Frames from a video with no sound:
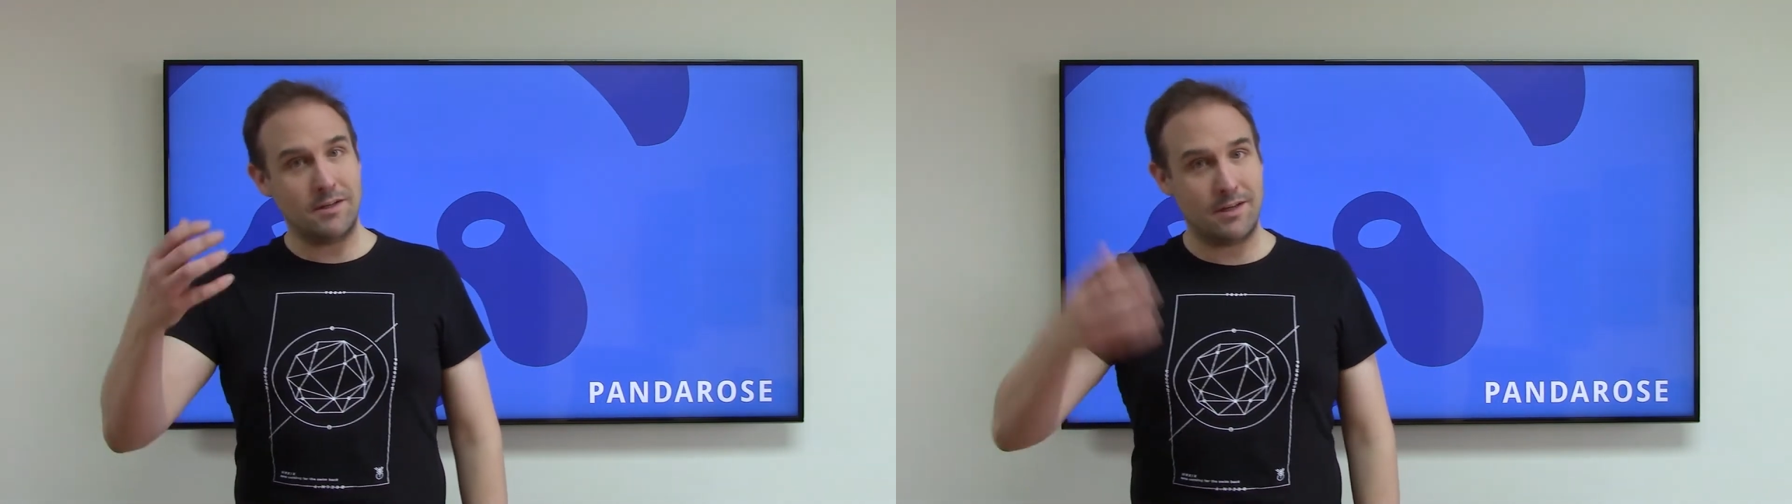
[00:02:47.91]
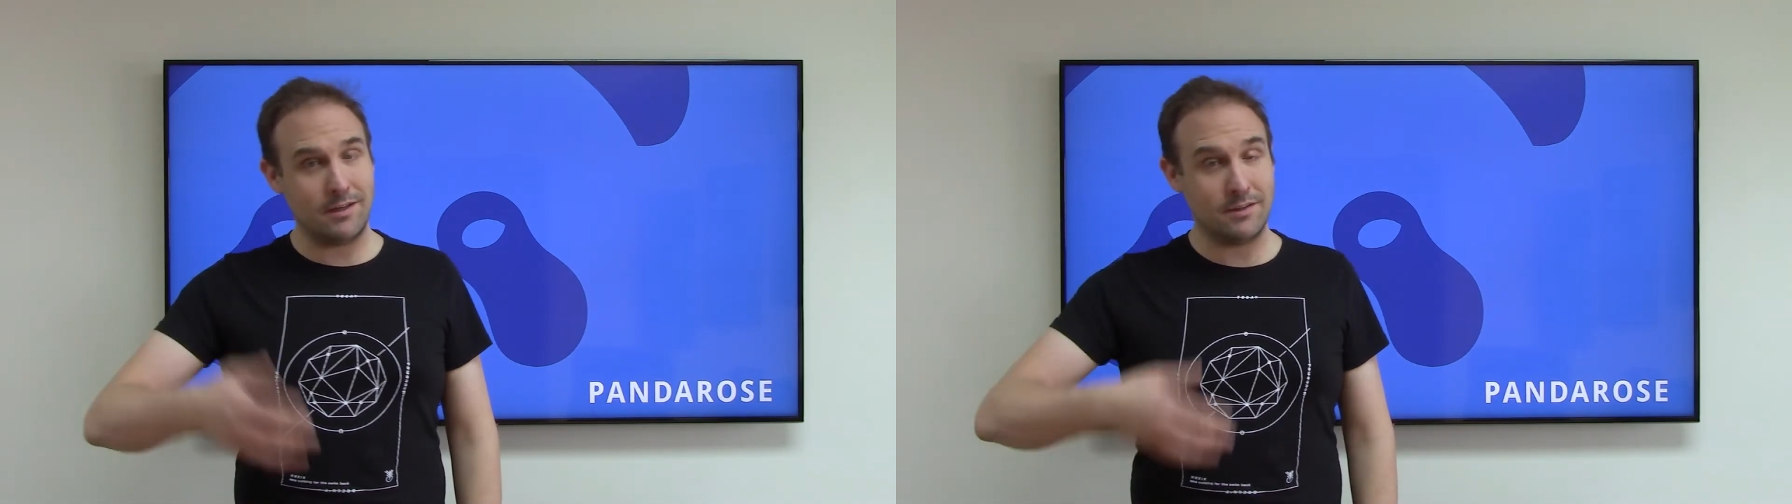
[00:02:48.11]

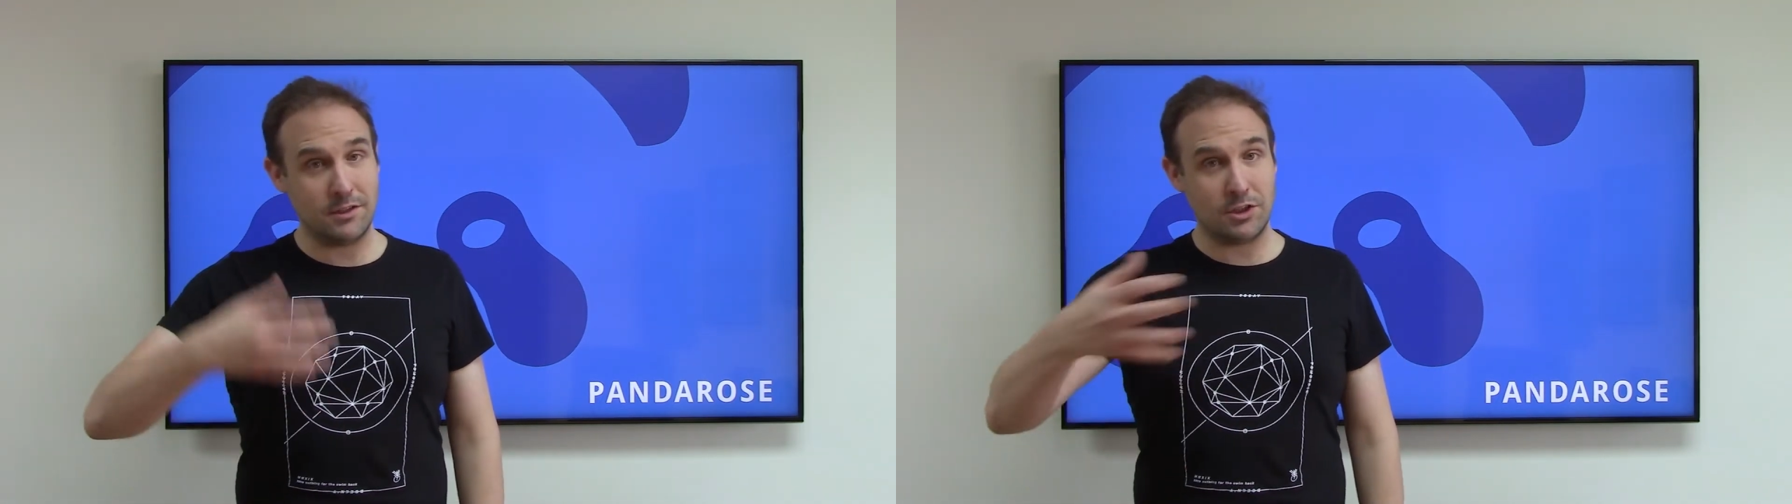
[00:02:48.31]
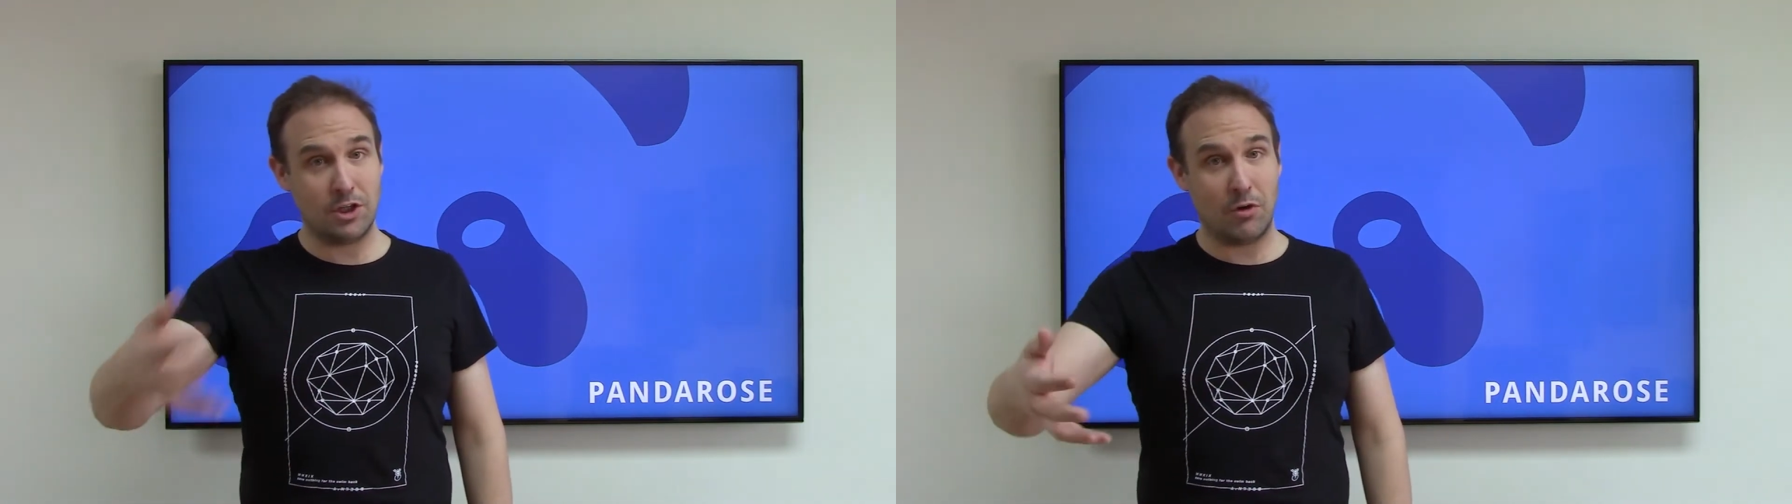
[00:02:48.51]
doesn't
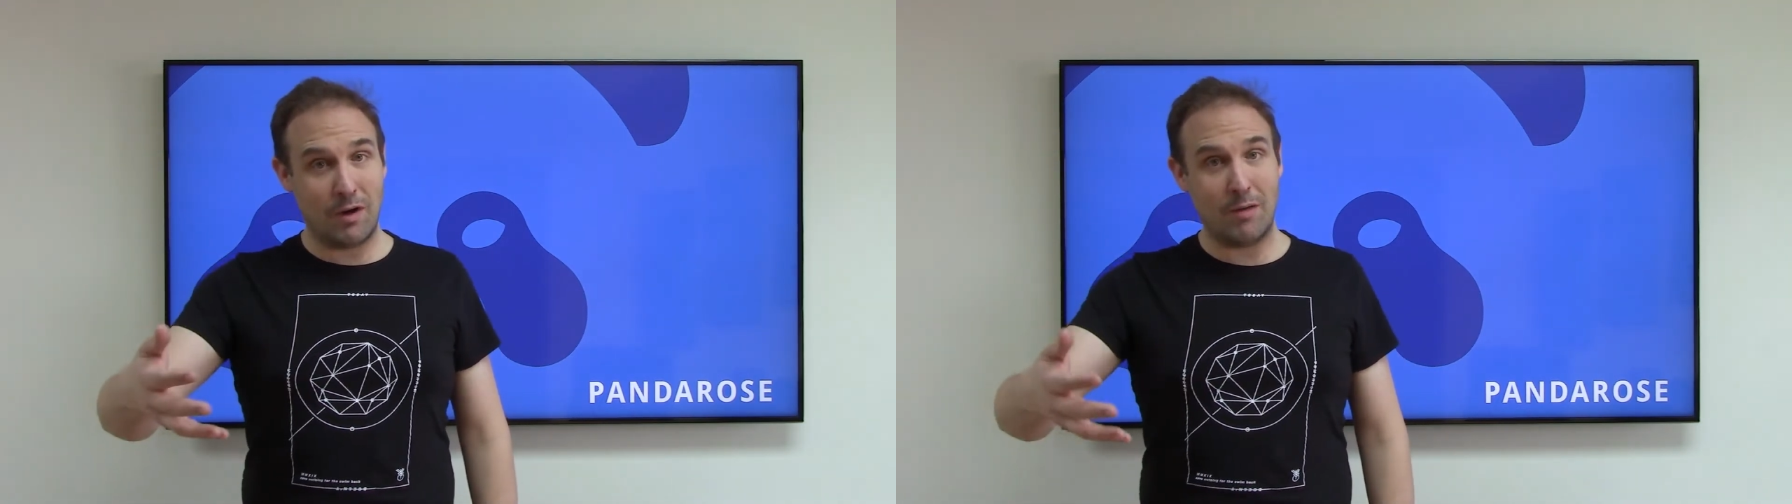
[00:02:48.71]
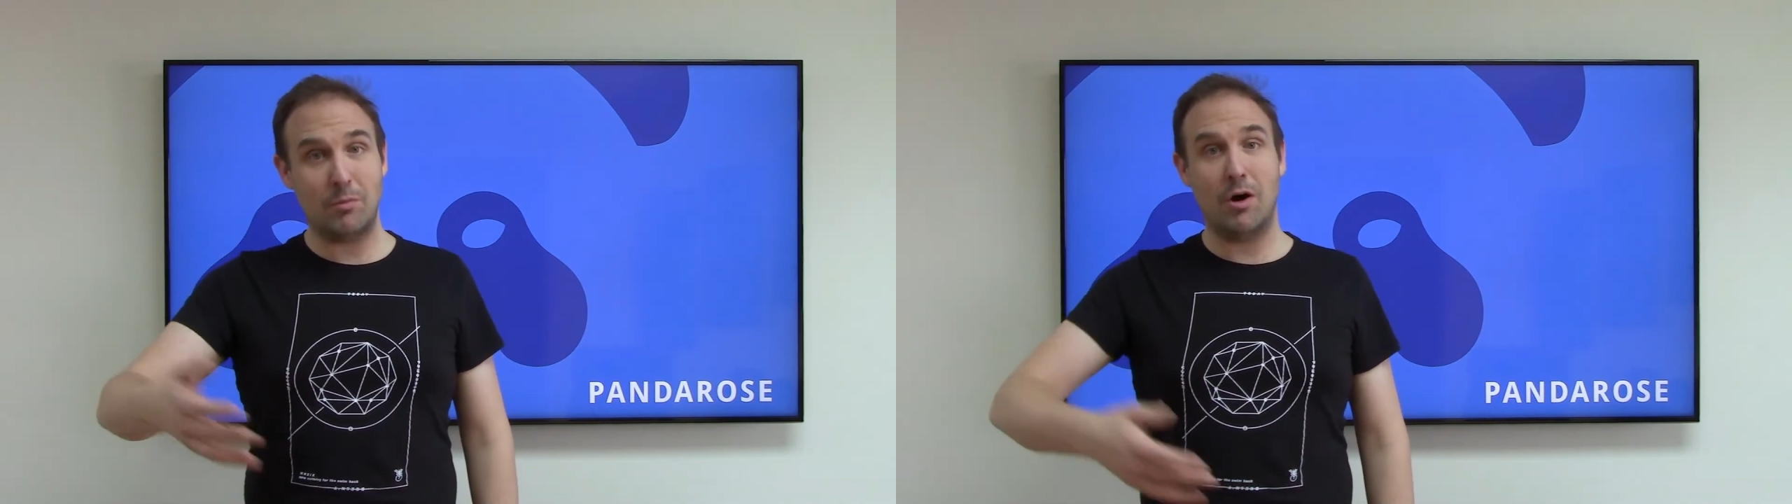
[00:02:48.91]
show up